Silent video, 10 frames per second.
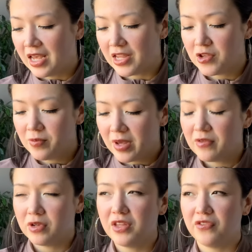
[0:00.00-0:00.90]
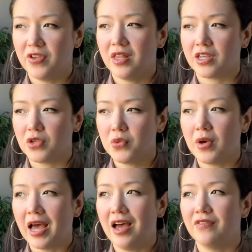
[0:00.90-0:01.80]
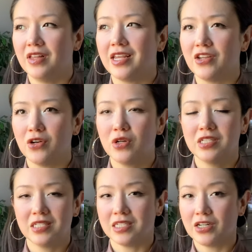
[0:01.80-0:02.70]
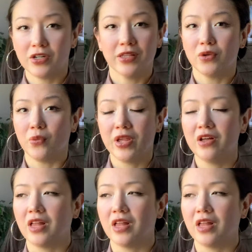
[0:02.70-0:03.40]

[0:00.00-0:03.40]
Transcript: And you may really feel like you have, like you're steering the wheel,